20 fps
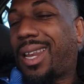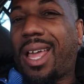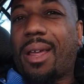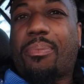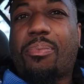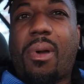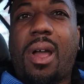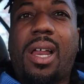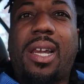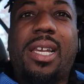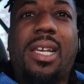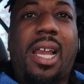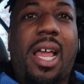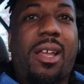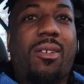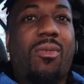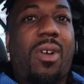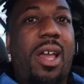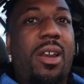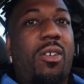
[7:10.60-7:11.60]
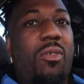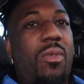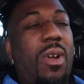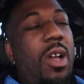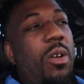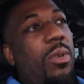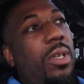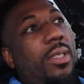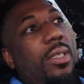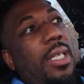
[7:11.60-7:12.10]
like, probably, like, right
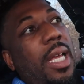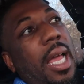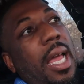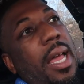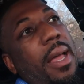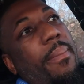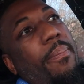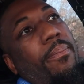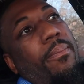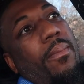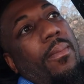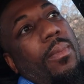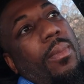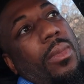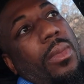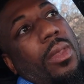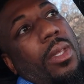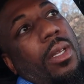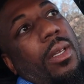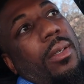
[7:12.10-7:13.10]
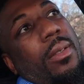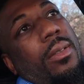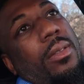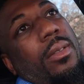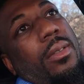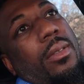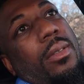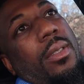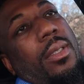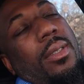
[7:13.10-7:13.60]
around the time
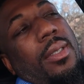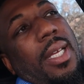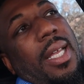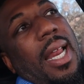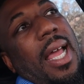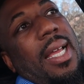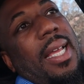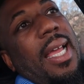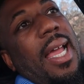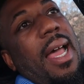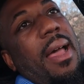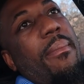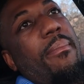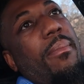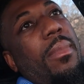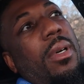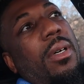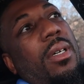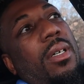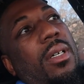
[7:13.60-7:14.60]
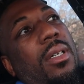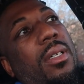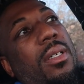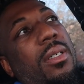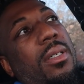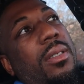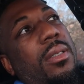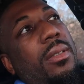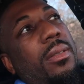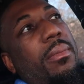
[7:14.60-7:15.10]
that I got
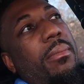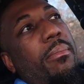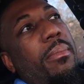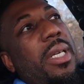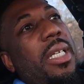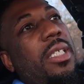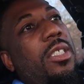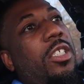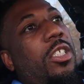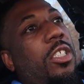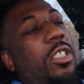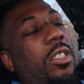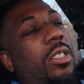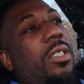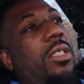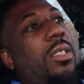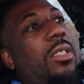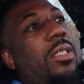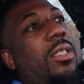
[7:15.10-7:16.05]
Meech.